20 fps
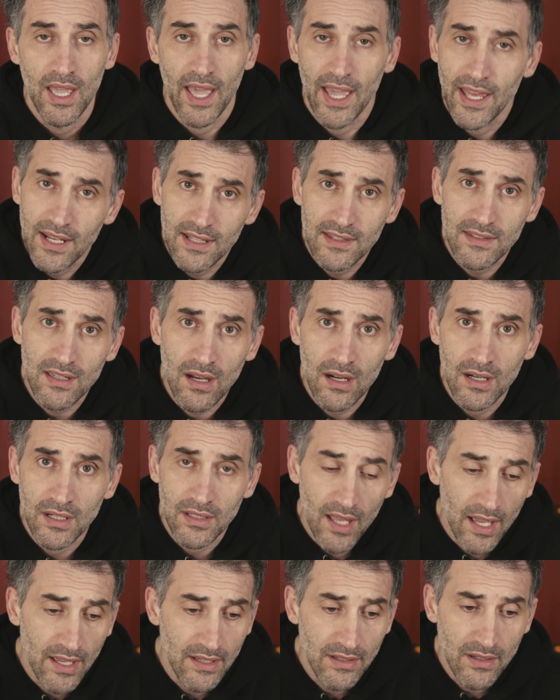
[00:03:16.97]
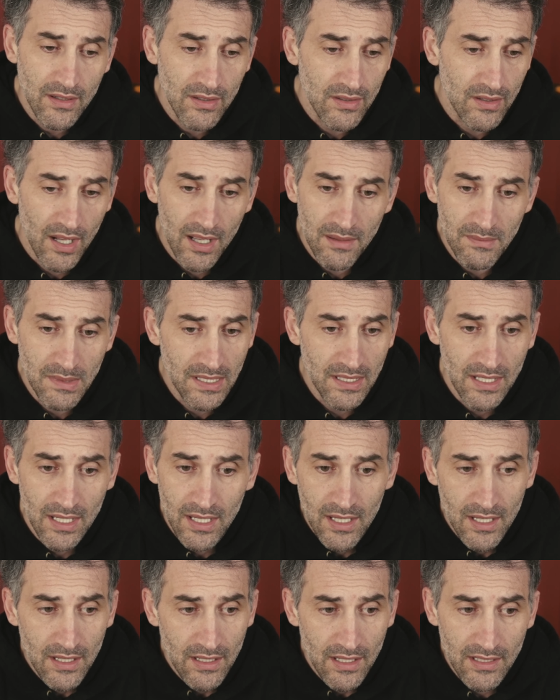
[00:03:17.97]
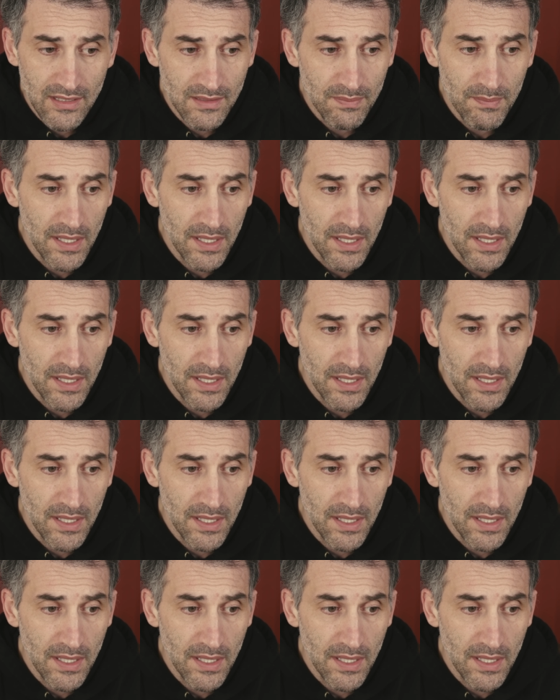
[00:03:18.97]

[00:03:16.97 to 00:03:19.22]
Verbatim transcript: And it's hard, I know. I mean, it's